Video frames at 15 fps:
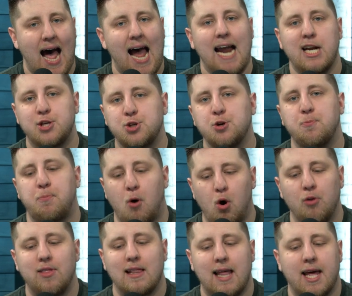I do
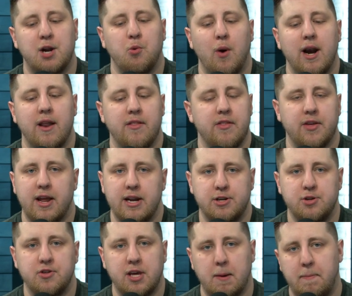hold a lot of weight
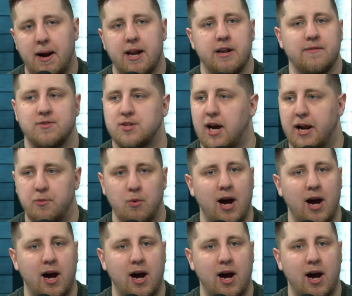into the competitive side.